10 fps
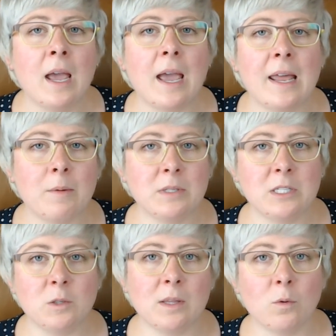and I was
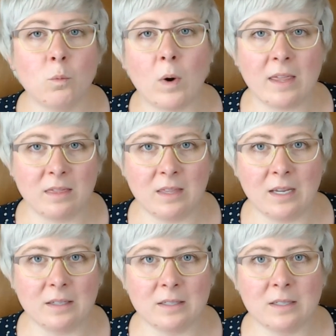doing the right
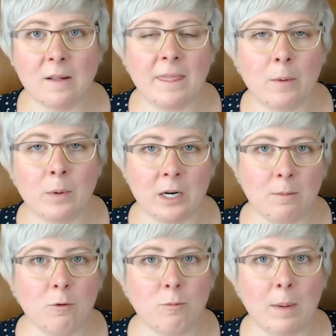things that were going to
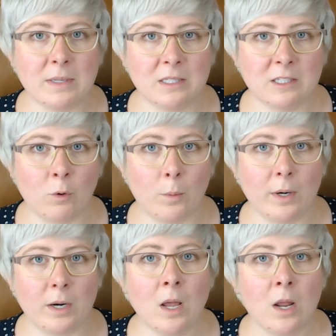move my business forward,